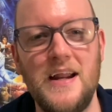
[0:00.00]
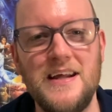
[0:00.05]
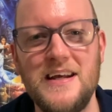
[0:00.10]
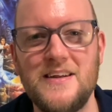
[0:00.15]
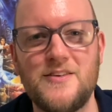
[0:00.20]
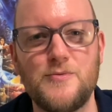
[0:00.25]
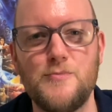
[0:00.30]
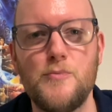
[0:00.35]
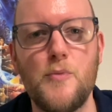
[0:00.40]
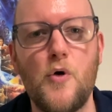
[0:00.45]

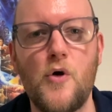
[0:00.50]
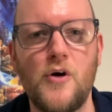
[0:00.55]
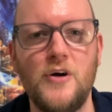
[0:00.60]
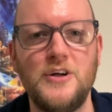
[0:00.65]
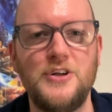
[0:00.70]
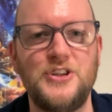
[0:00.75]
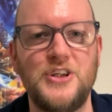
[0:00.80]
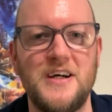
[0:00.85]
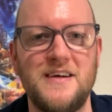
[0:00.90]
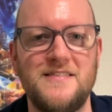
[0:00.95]
It's more
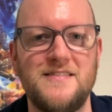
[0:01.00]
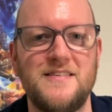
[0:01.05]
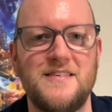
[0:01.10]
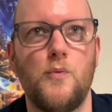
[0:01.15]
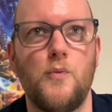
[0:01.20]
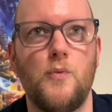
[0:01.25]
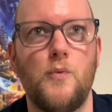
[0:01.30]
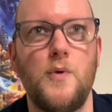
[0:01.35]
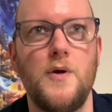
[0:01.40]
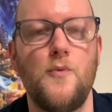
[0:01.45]
just
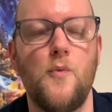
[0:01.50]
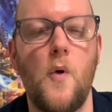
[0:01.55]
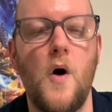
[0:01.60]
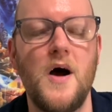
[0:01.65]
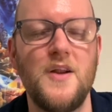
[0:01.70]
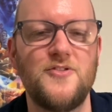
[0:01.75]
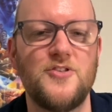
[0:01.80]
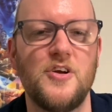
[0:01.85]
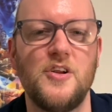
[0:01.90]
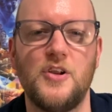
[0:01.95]
we
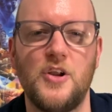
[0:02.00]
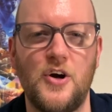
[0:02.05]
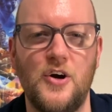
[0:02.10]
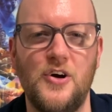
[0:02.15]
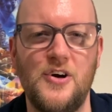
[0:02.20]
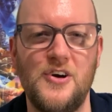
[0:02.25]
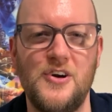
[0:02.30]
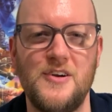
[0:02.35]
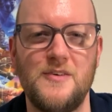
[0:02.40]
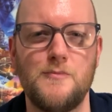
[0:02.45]
want to
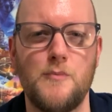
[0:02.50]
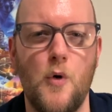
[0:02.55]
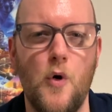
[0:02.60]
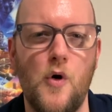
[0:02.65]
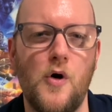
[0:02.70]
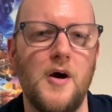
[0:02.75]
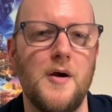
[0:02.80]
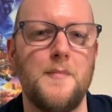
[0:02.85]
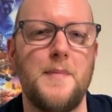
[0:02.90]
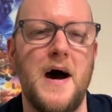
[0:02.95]
learn
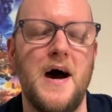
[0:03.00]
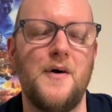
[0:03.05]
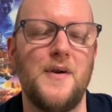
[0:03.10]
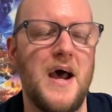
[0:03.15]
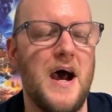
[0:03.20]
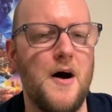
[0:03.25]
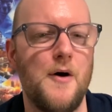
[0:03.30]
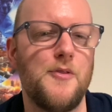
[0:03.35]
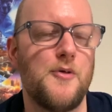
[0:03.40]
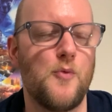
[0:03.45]
more about
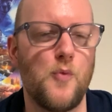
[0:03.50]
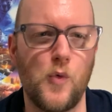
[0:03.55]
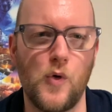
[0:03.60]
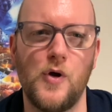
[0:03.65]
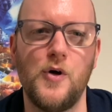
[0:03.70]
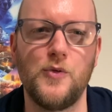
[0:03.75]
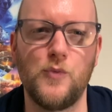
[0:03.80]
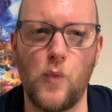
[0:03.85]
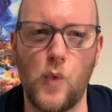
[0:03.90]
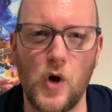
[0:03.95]
how the
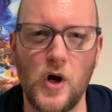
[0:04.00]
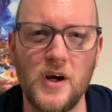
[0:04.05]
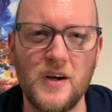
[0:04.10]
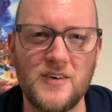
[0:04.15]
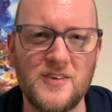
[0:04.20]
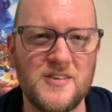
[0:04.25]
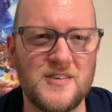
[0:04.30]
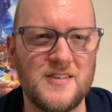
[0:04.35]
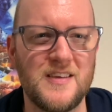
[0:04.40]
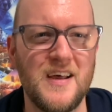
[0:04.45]
world
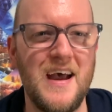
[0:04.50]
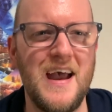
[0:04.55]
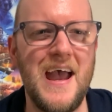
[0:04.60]
works,